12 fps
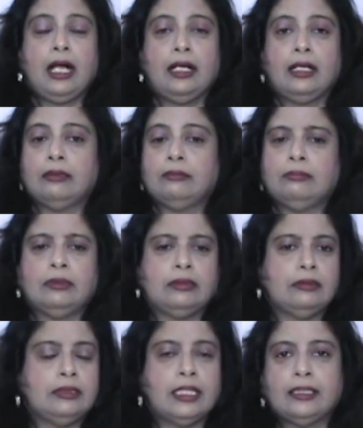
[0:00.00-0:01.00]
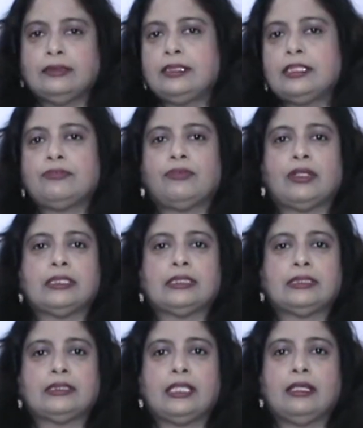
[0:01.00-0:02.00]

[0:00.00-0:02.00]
Gandharvas,